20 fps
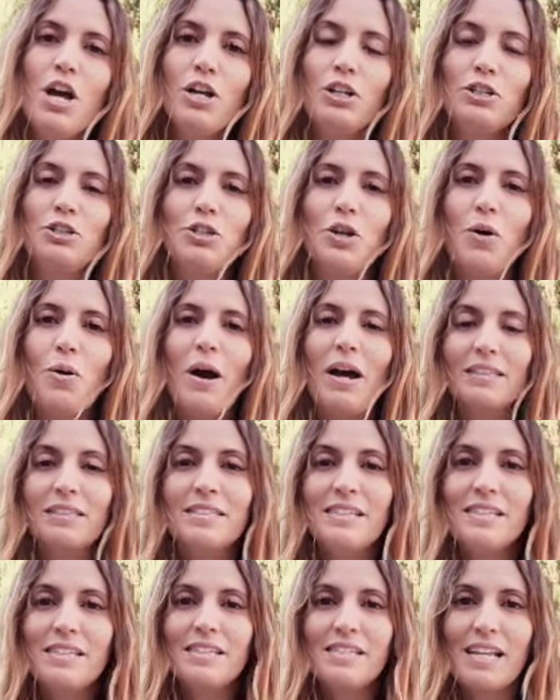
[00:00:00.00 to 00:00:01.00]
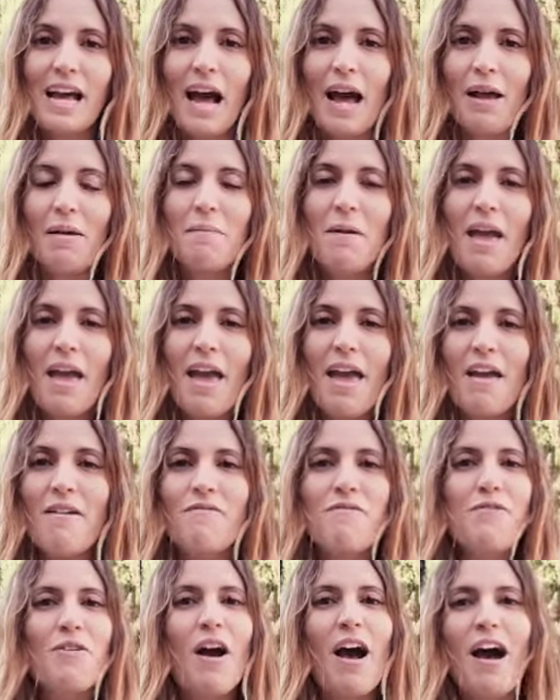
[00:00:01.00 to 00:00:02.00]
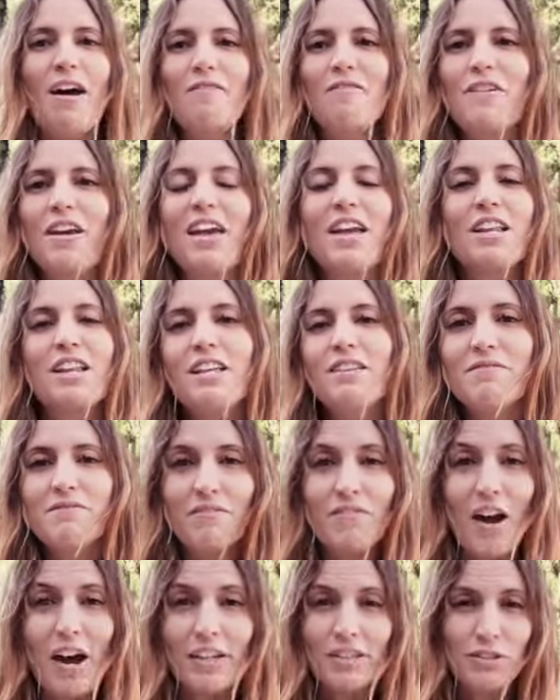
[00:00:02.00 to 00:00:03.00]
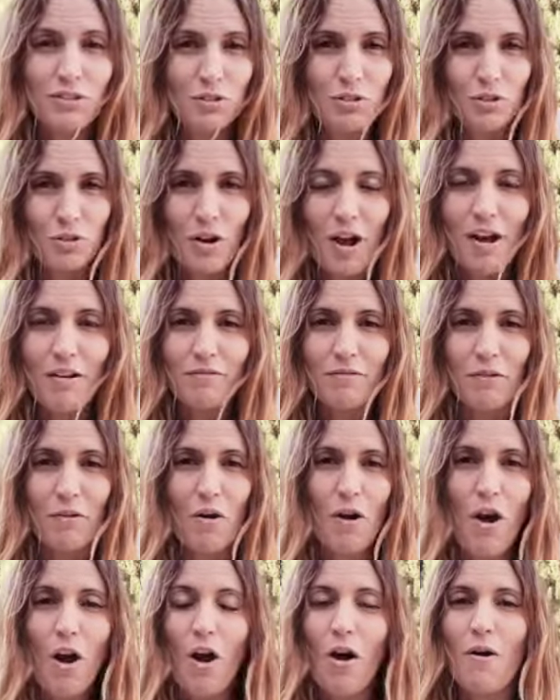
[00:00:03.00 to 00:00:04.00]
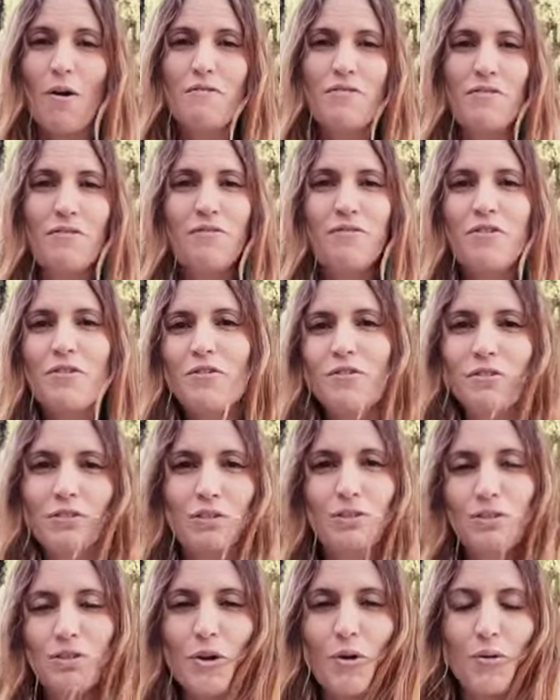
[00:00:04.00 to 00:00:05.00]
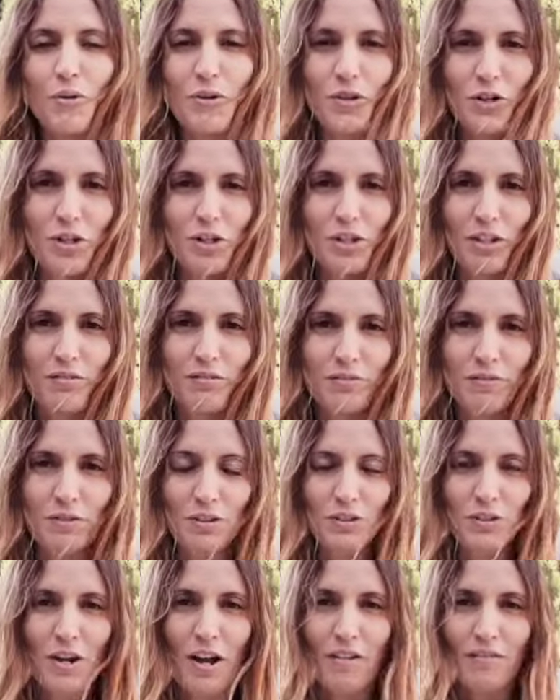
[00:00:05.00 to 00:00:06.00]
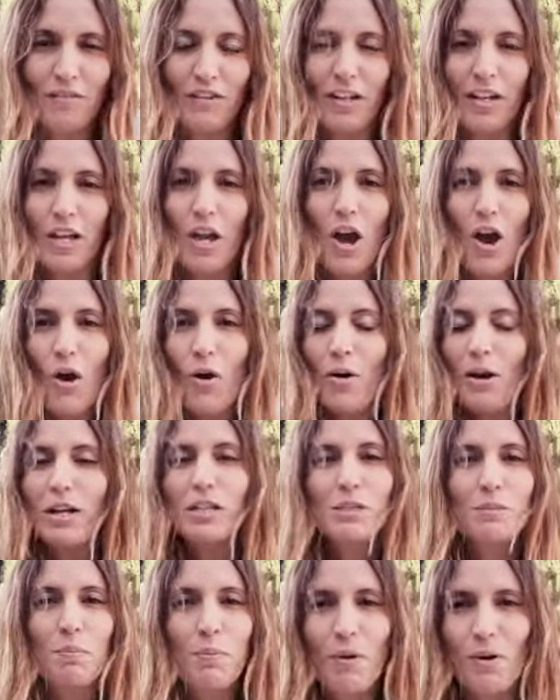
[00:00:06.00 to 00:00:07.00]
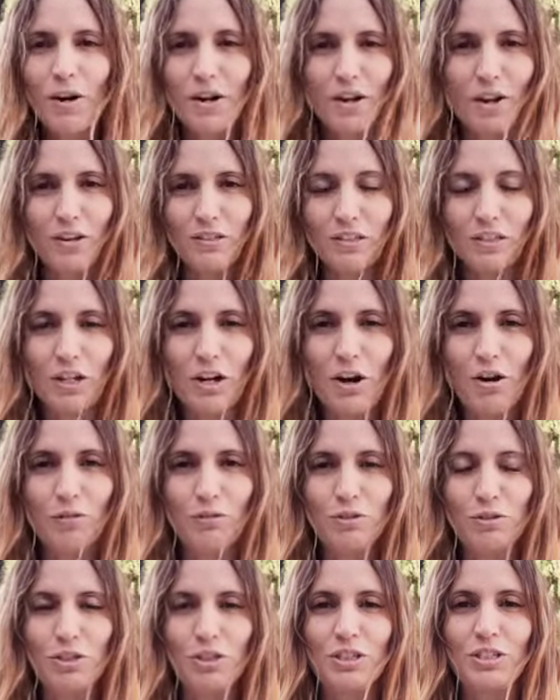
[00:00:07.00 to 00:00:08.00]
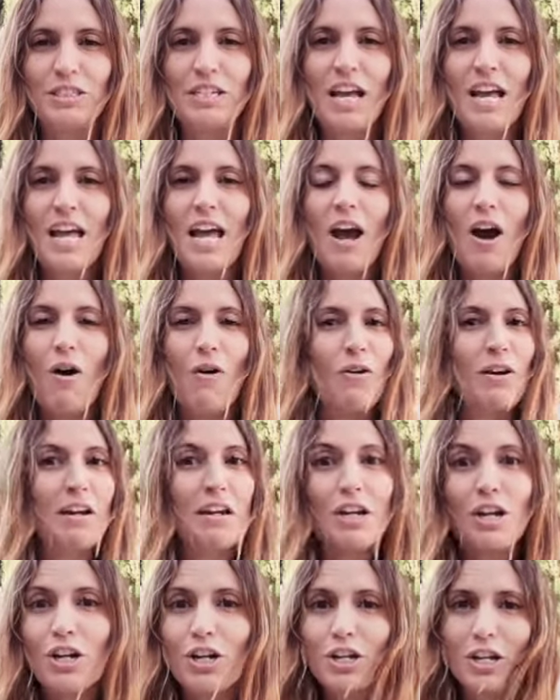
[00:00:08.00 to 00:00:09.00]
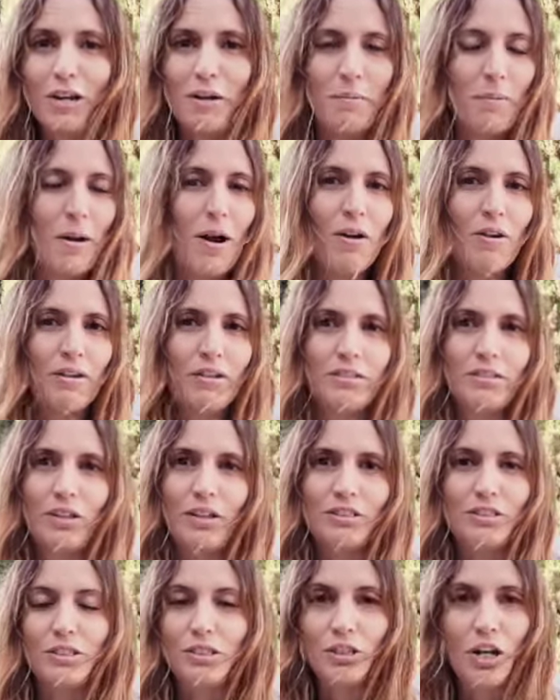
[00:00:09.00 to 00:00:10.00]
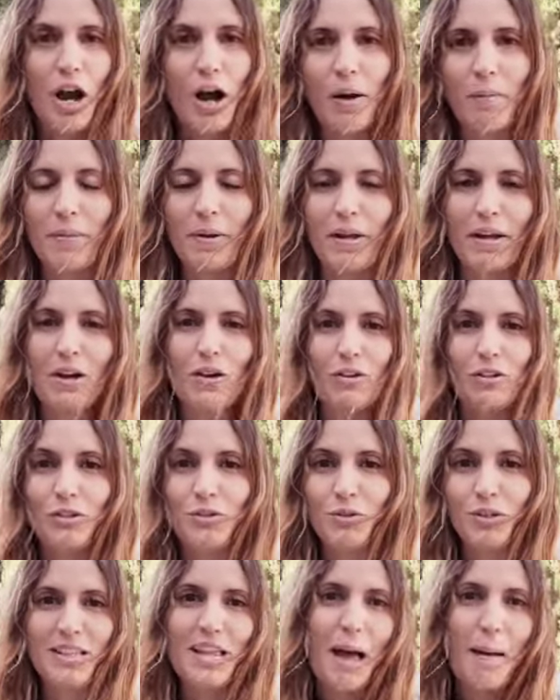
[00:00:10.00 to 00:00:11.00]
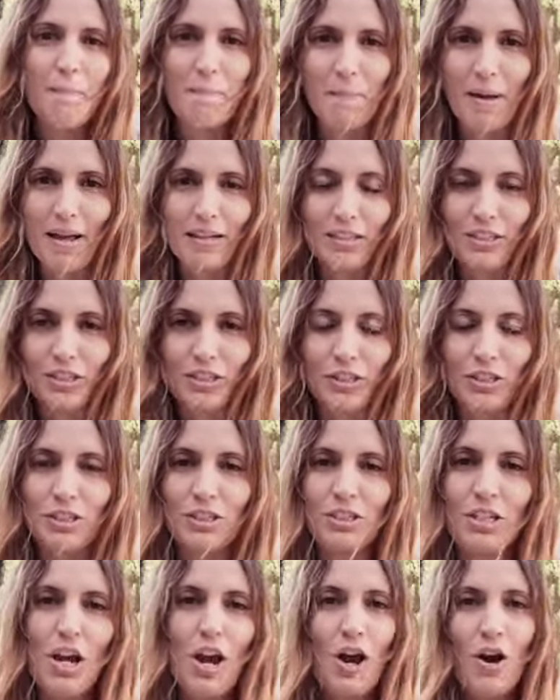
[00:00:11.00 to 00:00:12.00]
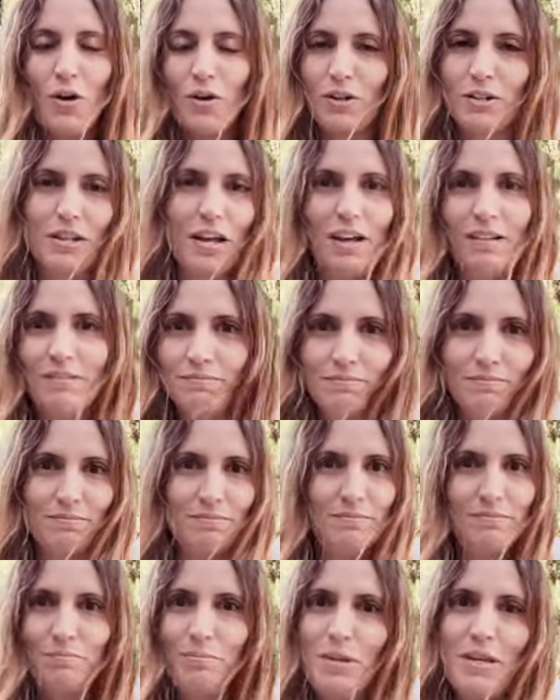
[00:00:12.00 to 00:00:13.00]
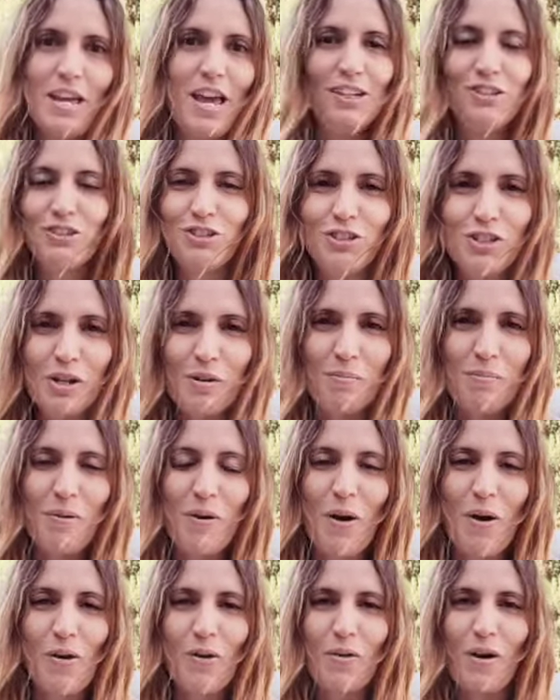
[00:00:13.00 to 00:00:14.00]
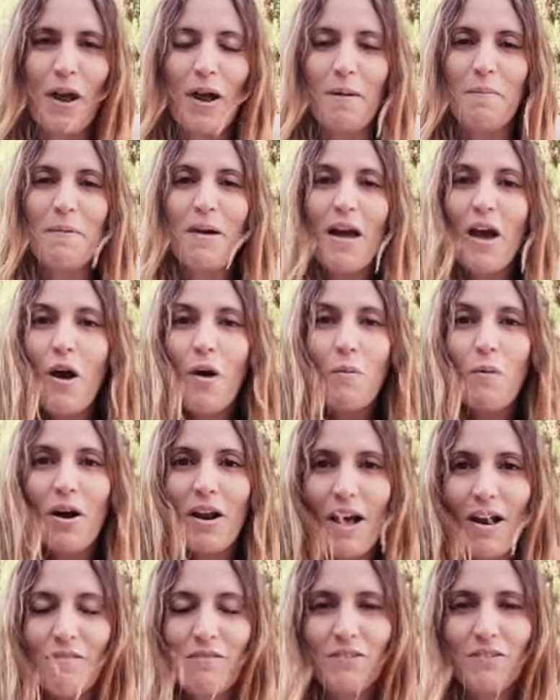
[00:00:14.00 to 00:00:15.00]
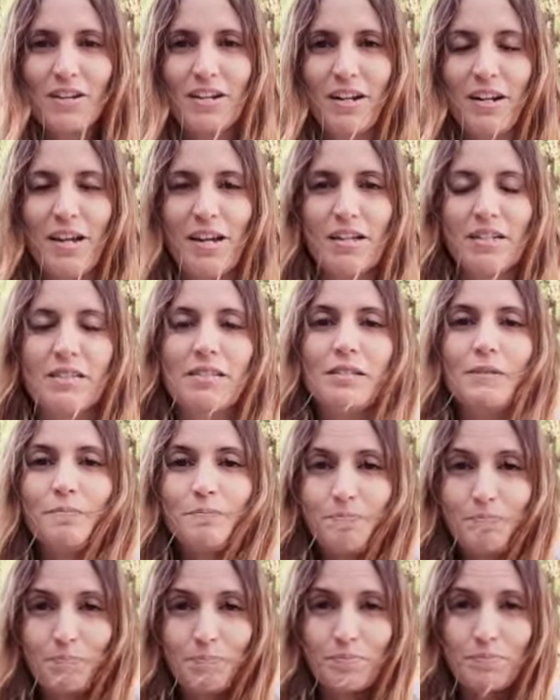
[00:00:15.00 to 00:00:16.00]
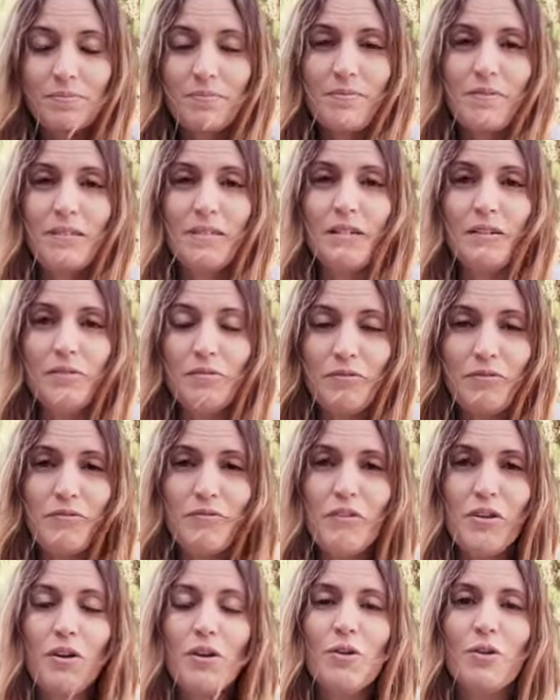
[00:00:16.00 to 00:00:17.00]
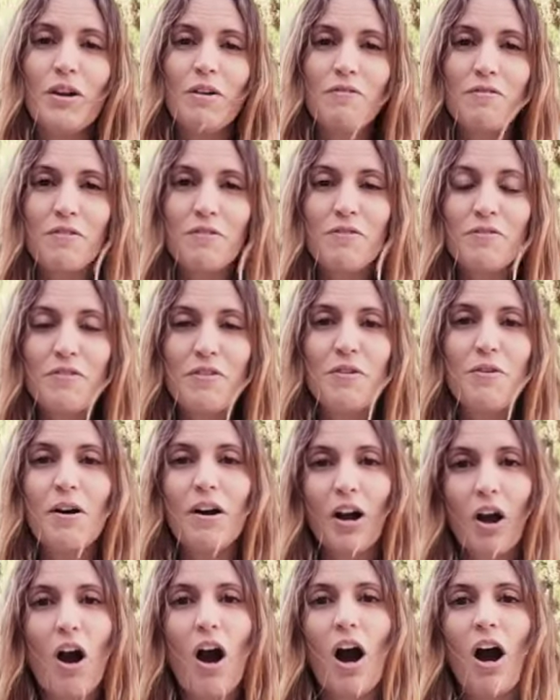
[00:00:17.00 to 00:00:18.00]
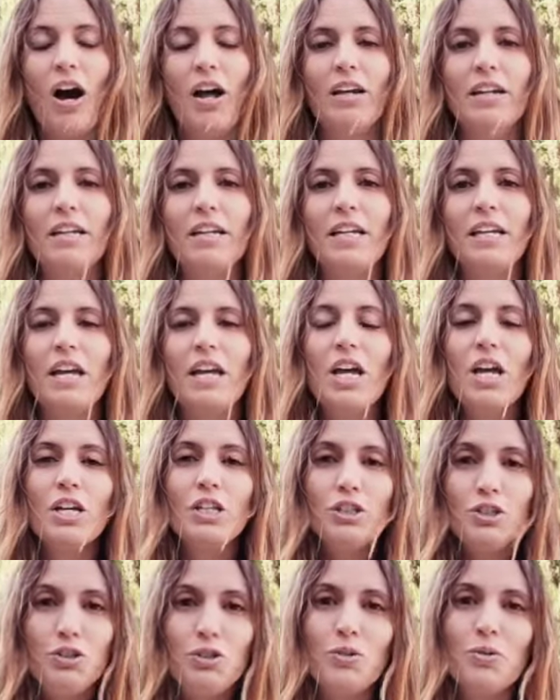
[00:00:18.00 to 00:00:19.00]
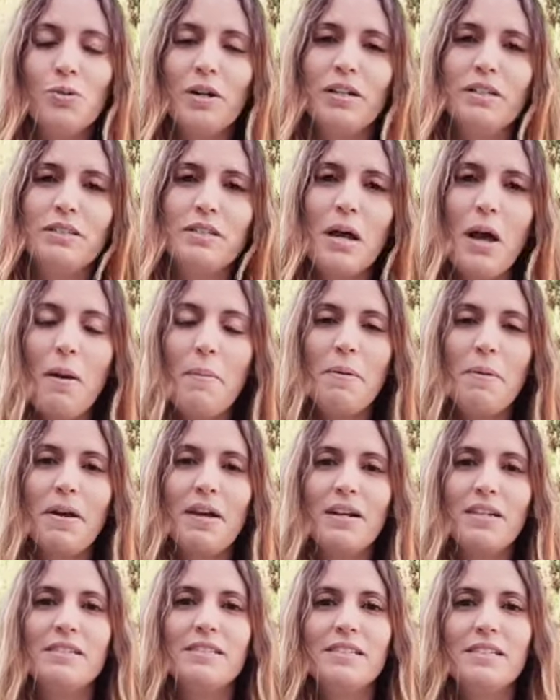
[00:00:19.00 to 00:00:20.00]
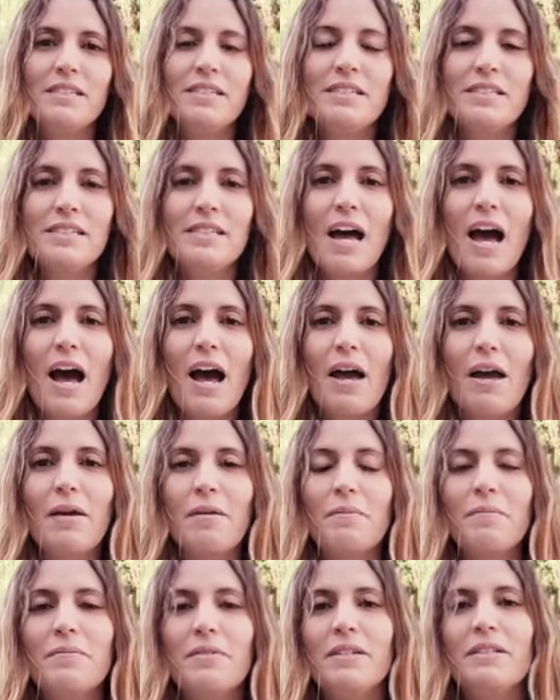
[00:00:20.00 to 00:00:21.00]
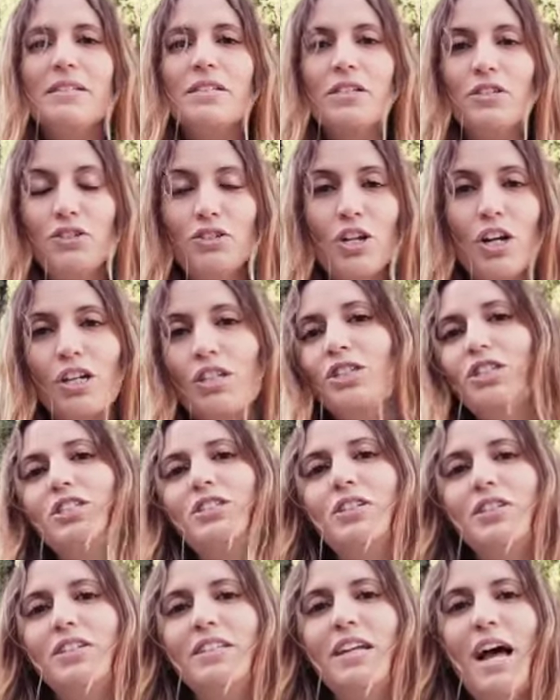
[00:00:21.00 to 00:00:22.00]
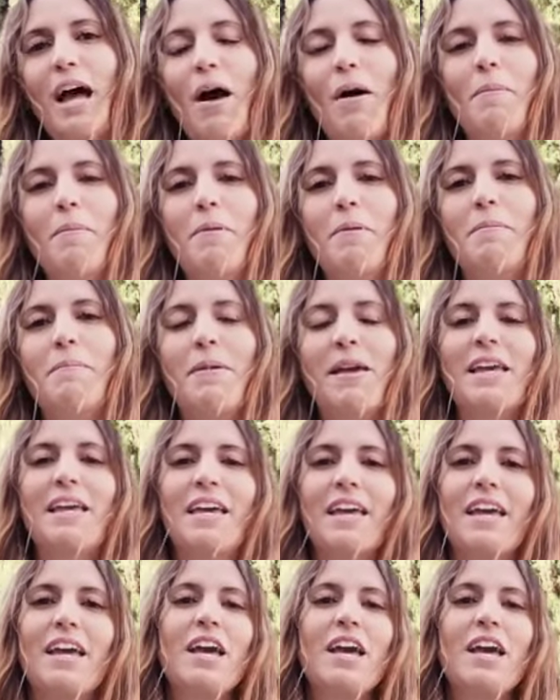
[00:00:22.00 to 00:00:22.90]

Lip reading: So at this time, if you have any invite to travel, or if you feel so yearning for traveling or exploring other cultures or learning about another topic or doing that master's or that PhD program, whatever it is, if you feel a calling, do it, because this time, this conjunction is going to help it make it